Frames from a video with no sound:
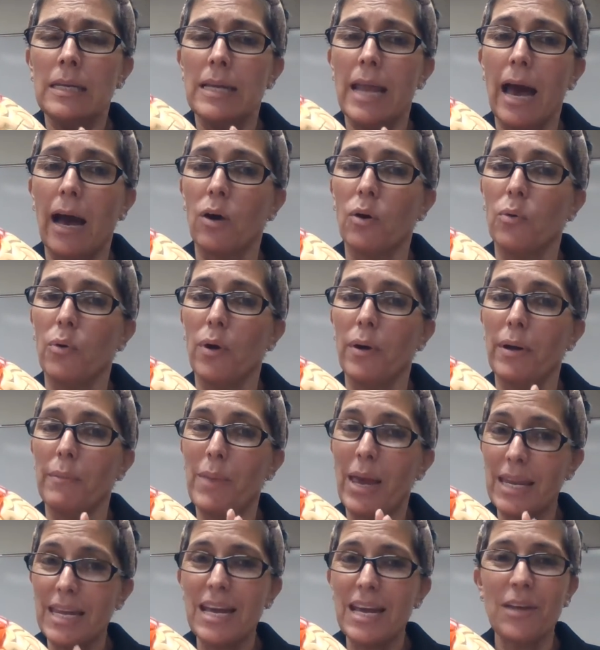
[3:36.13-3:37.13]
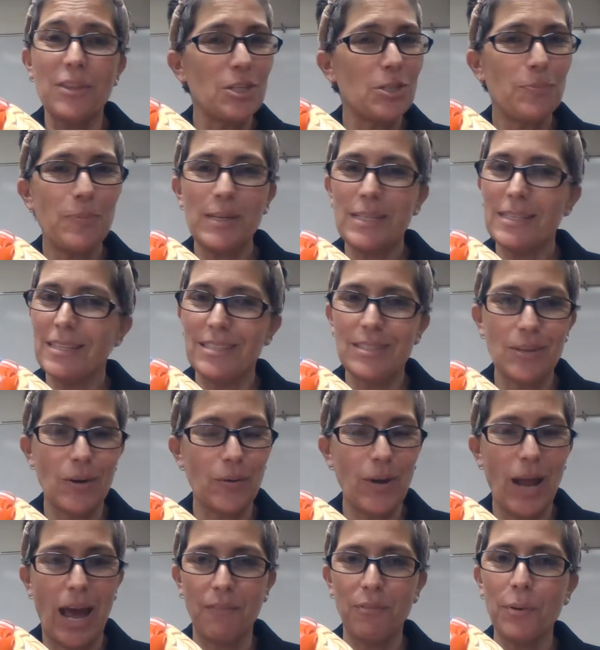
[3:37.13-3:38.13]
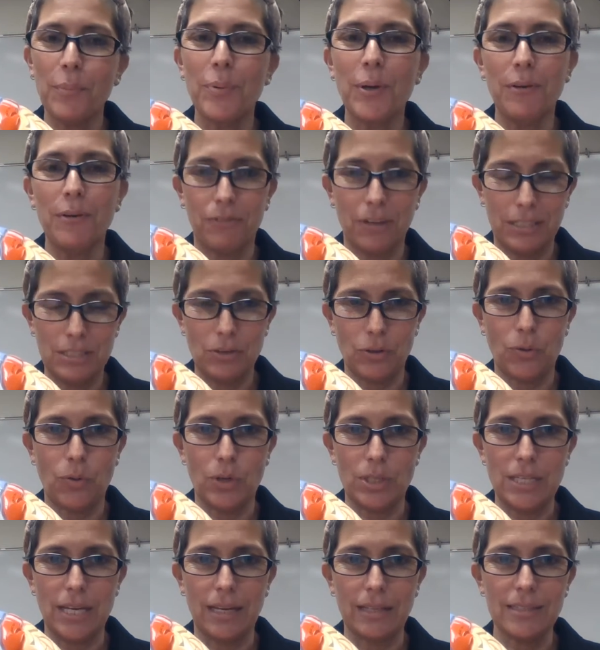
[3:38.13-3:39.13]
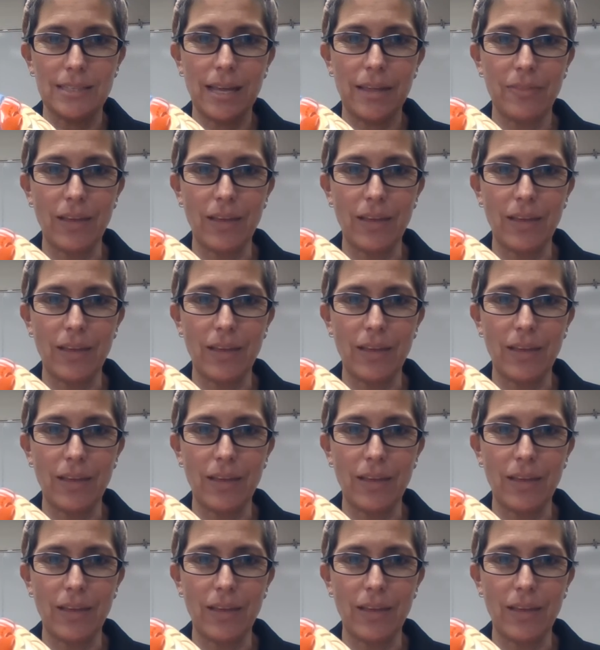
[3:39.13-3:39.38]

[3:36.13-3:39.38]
Now, many other species don't have a prefrontal cortex,